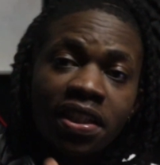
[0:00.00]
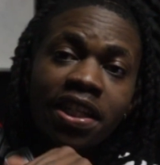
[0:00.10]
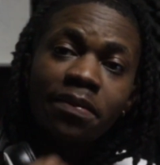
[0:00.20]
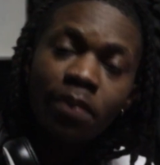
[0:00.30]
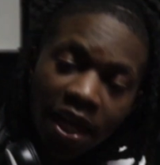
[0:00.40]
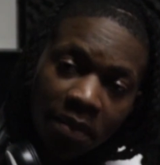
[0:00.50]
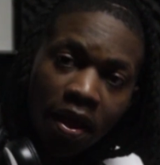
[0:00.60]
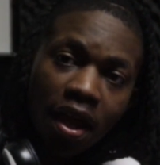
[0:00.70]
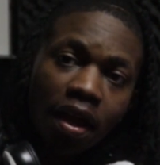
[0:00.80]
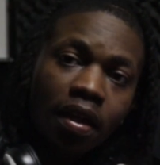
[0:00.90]
to this
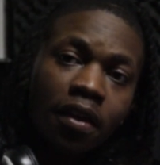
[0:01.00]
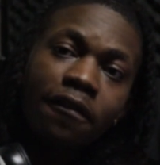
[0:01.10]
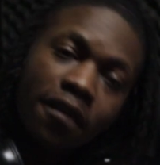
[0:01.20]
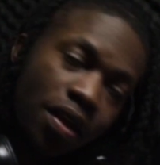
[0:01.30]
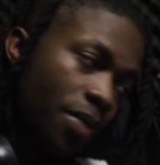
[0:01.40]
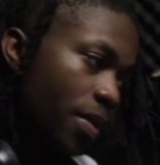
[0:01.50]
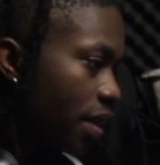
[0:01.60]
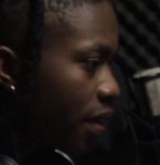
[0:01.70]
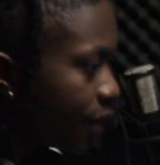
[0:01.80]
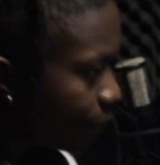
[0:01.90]
playback. You feel me?